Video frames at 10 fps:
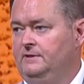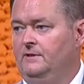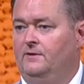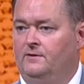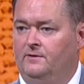You
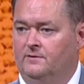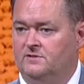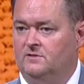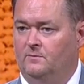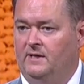know, there's
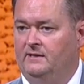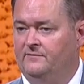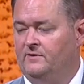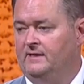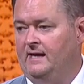so many
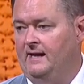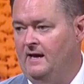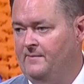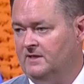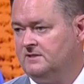different
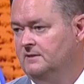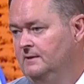dynamics